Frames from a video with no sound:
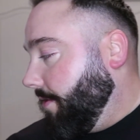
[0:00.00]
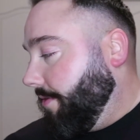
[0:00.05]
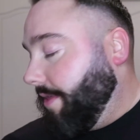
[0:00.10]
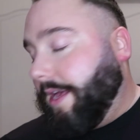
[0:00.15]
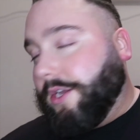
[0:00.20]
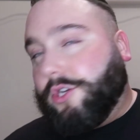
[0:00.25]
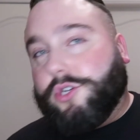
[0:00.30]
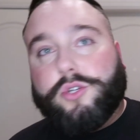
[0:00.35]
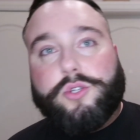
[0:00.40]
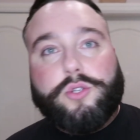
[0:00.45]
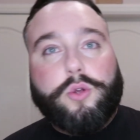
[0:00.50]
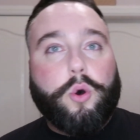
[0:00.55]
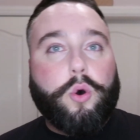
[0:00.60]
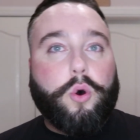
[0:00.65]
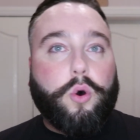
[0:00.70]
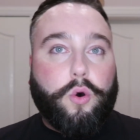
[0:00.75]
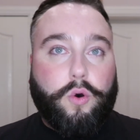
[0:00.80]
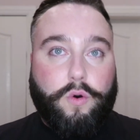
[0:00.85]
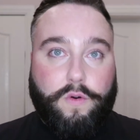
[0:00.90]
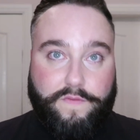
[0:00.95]
They're just a
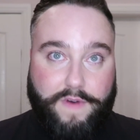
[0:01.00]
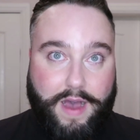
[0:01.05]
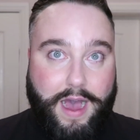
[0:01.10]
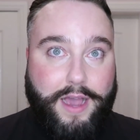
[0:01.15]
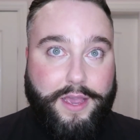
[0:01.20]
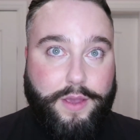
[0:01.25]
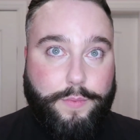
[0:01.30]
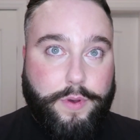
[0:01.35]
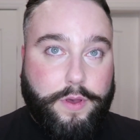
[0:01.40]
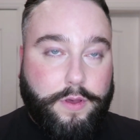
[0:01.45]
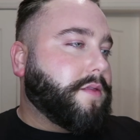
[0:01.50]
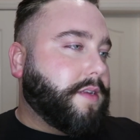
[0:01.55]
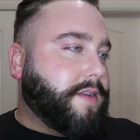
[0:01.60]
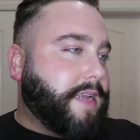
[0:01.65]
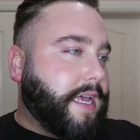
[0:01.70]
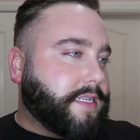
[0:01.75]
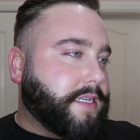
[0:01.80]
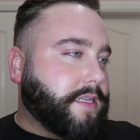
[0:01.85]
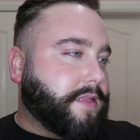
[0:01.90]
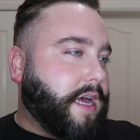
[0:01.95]
whole vibe. The
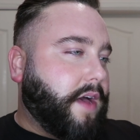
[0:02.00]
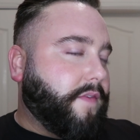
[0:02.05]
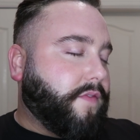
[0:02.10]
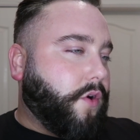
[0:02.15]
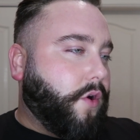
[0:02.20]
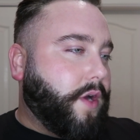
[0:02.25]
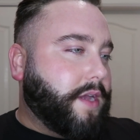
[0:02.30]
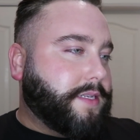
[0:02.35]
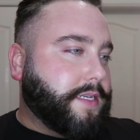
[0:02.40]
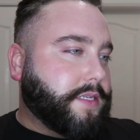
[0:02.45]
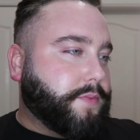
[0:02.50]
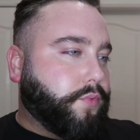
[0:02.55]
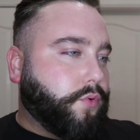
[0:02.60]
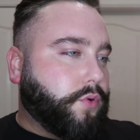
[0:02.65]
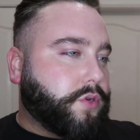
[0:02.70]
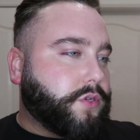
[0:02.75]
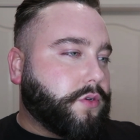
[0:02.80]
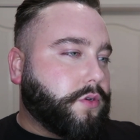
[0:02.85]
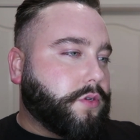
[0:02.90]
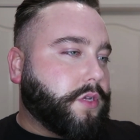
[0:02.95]
next thing that I've got is this
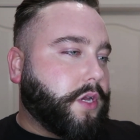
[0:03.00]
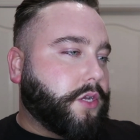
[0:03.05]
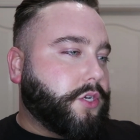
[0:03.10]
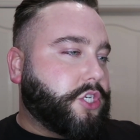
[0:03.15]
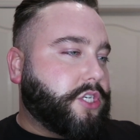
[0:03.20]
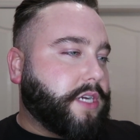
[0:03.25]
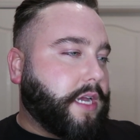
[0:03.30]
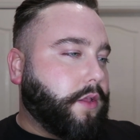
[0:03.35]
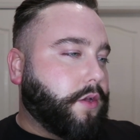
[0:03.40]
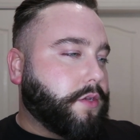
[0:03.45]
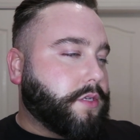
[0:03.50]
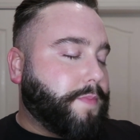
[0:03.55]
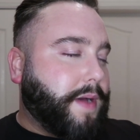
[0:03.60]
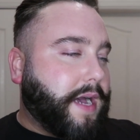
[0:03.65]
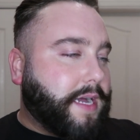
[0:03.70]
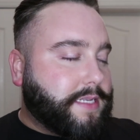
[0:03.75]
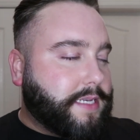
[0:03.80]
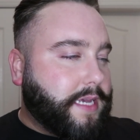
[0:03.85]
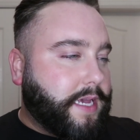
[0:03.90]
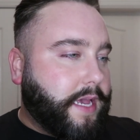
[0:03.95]
Brussels and shallots
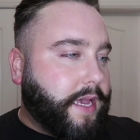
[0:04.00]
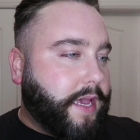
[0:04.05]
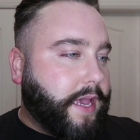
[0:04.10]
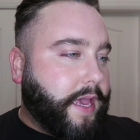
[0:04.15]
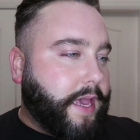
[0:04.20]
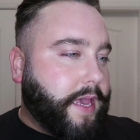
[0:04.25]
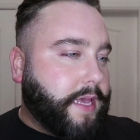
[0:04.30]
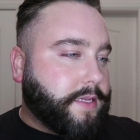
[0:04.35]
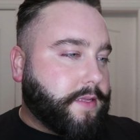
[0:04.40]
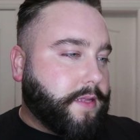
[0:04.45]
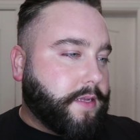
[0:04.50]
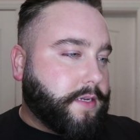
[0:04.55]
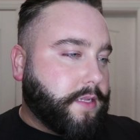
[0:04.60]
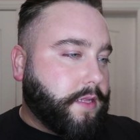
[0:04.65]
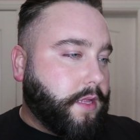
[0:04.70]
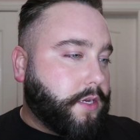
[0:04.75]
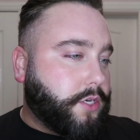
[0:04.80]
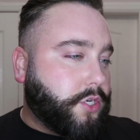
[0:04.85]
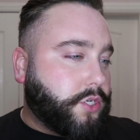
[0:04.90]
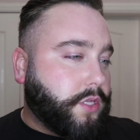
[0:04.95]
pate. It is the
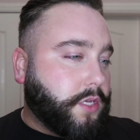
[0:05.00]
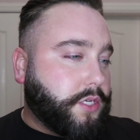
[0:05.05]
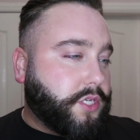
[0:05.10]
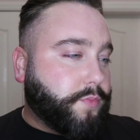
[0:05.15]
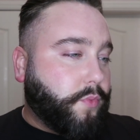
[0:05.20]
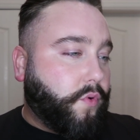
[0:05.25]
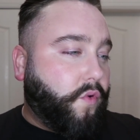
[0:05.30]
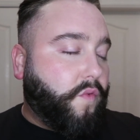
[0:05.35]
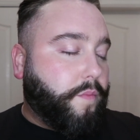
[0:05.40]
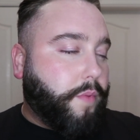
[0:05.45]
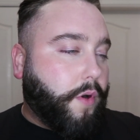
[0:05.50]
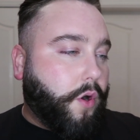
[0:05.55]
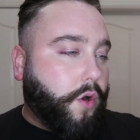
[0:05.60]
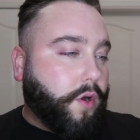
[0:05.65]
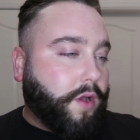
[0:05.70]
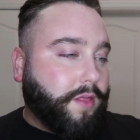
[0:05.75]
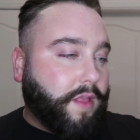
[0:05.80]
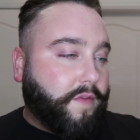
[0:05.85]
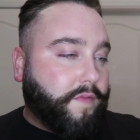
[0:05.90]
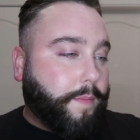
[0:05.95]
deliciously smooth
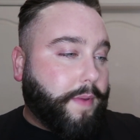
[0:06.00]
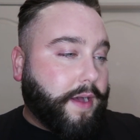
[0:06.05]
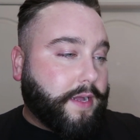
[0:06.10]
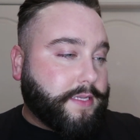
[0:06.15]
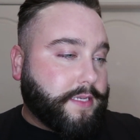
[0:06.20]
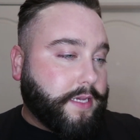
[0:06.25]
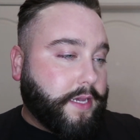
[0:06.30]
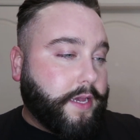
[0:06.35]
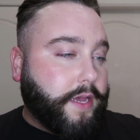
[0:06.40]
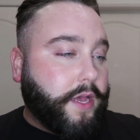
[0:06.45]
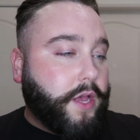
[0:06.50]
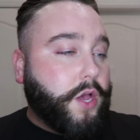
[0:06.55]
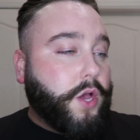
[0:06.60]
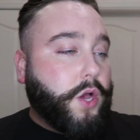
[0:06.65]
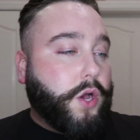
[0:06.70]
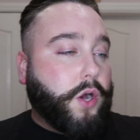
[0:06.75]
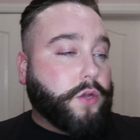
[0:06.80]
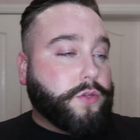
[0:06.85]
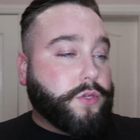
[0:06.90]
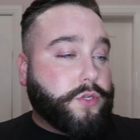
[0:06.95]
pork liver pate
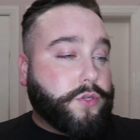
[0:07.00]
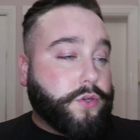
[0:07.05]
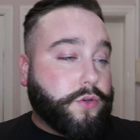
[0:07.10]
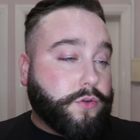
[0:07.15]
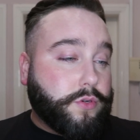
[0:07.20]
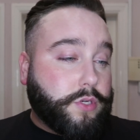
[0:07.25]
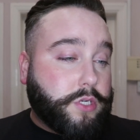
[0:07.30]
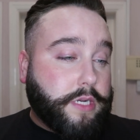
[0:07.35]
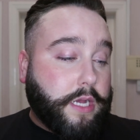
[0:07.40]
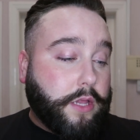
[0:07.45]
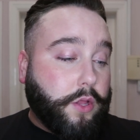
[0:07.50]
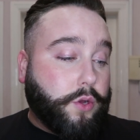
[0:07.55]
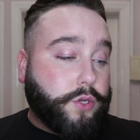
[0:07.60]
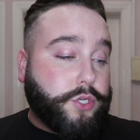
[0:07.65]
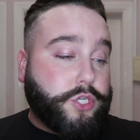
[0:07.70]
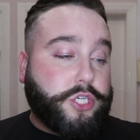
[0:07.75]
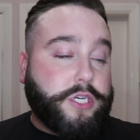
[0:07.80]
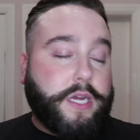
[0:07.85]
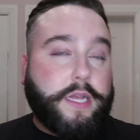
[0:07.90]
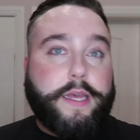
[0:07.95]
and subtle
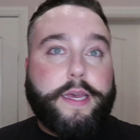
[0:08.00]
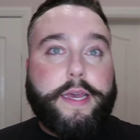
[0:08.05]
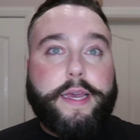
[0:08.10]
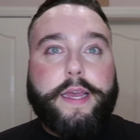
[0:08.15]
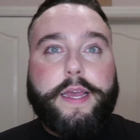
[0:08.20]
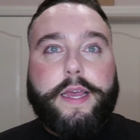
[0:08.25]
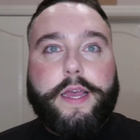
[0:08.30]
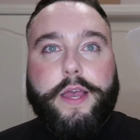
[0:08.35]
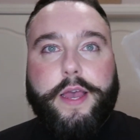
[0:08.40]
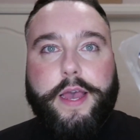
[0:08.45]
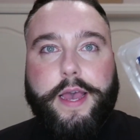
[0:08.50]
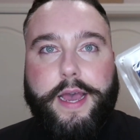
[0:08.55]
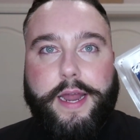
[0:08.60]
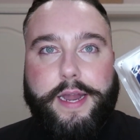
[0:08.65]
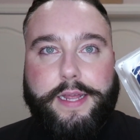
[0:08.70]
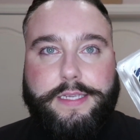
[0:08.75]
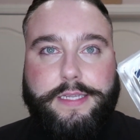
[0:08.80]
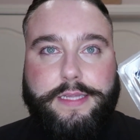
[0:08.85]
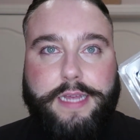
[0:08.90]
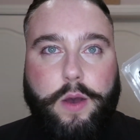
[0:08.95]
shallot jelly.
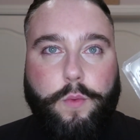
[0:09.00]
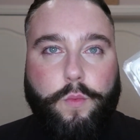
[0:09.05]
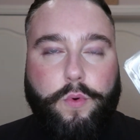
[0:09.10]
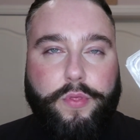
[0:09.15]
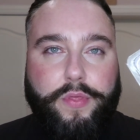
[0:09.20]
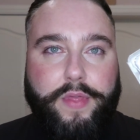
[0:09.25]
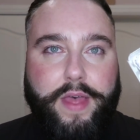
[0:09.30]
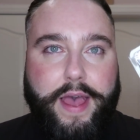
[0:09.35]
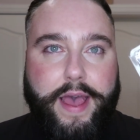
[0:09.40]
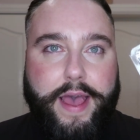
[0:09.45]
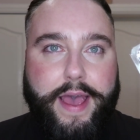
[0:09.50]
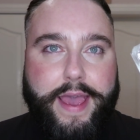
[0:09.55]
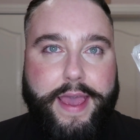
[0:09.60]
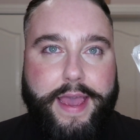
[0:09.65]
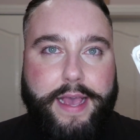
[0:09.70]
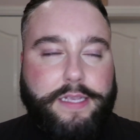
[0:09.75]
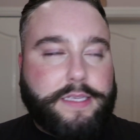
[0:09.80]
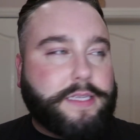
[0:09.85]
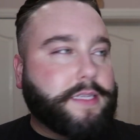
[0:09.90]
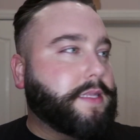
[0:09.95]
And it's that one there.
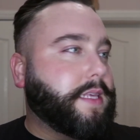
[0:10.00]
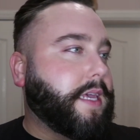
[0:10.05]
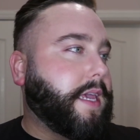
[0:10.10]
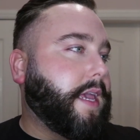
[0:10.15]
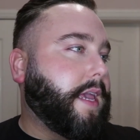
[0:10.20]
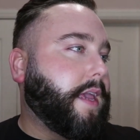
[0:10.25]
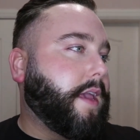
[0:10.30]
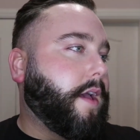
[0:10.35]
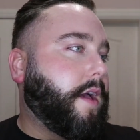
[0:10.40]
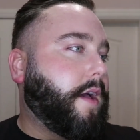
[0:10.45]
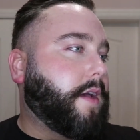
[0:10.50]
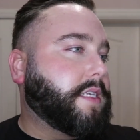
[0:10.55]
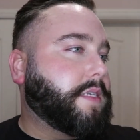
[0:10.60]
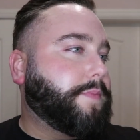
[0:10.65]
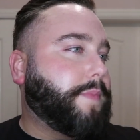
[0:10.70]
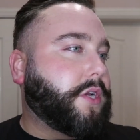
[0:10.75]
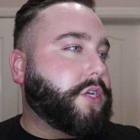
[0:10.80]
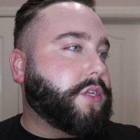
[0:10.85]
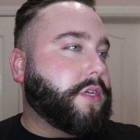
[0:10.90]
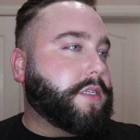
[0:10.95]
It's the uh,
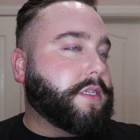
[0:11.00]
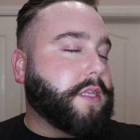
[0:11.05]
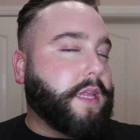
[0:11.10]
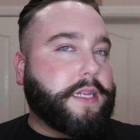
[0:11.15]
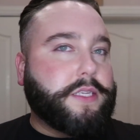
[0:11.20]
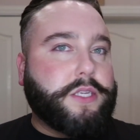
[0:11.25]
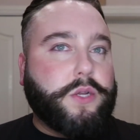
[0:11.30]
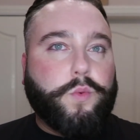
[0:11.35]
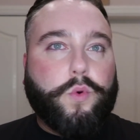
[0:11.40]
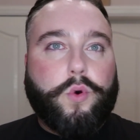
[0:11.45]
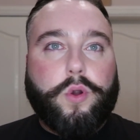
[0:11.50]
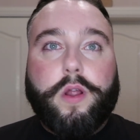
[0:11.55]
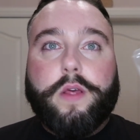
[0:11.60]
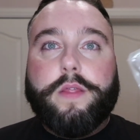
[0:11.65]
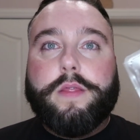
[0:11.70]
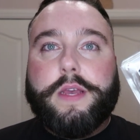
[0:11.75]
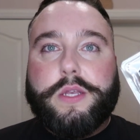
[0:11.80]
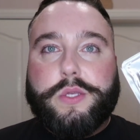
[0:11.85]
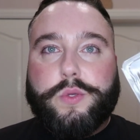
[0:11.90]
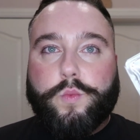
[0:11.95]
specially selected
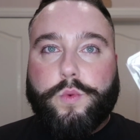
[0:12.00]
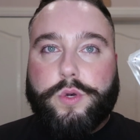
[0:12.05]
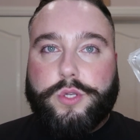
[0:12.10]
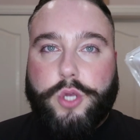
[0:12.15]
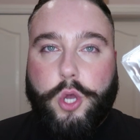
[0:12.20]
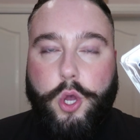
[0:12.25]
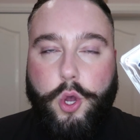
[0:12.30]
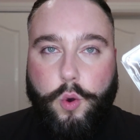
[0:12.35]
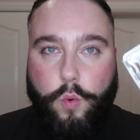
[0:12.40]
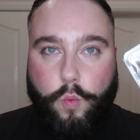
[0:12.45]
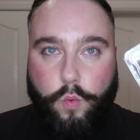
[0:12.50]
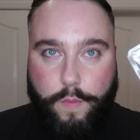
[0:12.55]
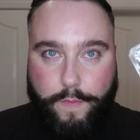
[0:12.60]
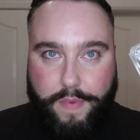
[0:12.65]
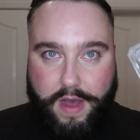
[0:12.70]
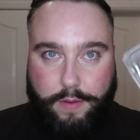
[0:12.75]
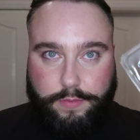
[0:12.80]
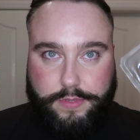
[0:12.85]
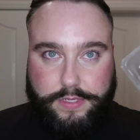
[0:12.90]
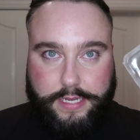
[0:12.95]
one. This was
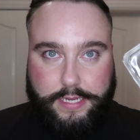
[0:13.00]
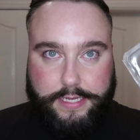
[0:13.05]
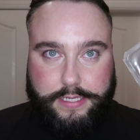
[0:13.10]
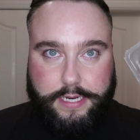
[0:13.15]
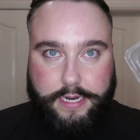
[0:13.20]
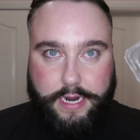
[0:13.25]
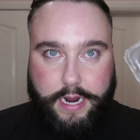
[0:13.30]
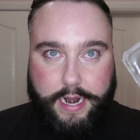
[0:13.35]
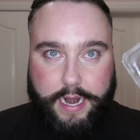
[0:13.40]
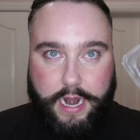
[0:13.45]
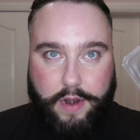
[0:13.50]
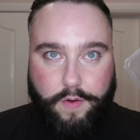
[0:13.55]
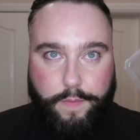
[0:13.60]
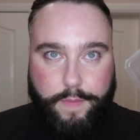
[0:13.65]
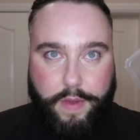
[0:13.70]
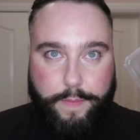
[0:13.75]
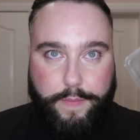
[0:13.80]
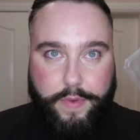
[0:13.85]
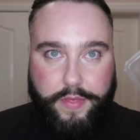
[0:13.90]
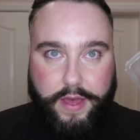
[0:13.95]
one pound sixty-nine, I
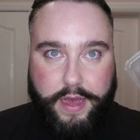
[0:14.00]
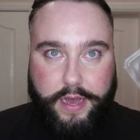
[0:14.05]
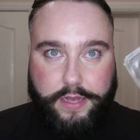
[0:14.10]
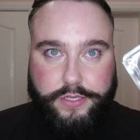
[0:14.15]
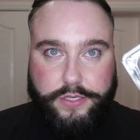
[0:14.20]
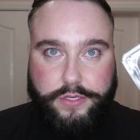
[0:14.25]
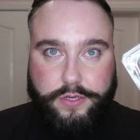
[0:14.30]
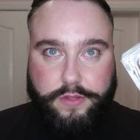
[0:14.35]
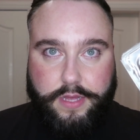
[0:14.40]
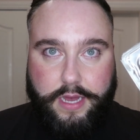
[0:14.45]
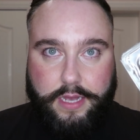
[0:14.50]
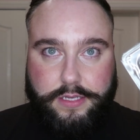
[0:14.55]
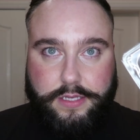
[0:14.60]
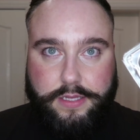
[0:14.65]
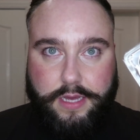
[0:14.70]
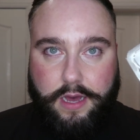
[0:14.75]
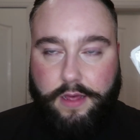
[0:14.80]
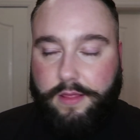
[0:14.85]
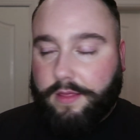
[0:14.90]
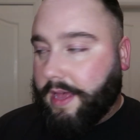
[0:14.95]
remember that. So that's
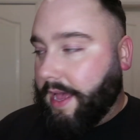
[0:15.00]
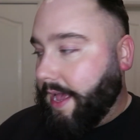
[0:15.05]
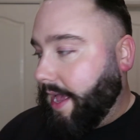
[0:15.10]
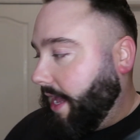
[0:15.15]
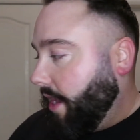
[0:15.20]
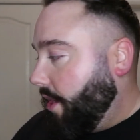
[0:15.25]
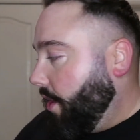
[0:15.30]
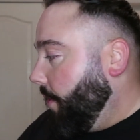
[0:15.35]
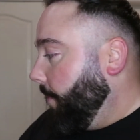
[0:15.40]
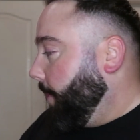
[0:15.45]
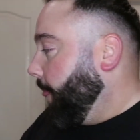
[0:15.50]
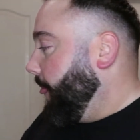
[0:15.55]
that there.